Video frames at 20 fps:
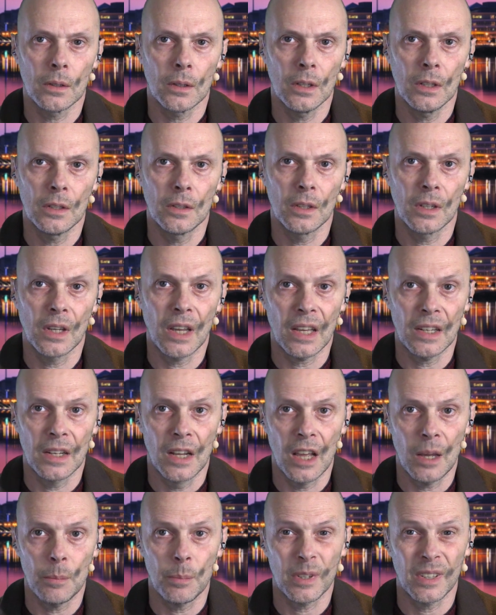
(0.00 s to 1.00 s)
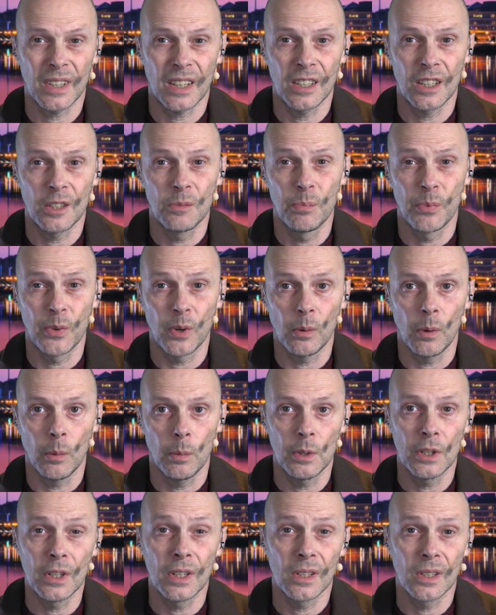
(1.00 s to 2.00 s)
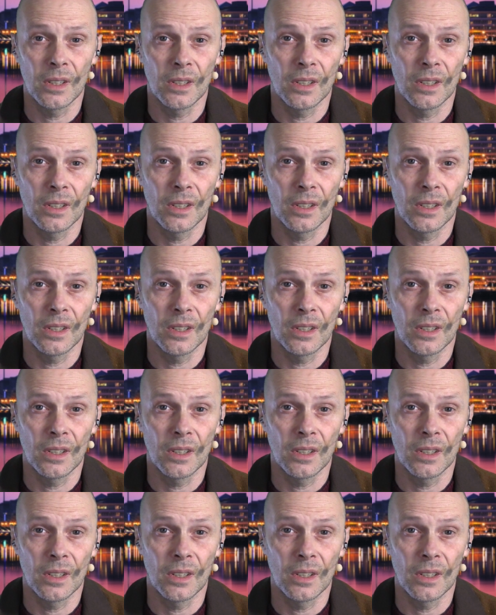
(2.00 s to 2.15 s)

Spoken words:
it can happen, and it probably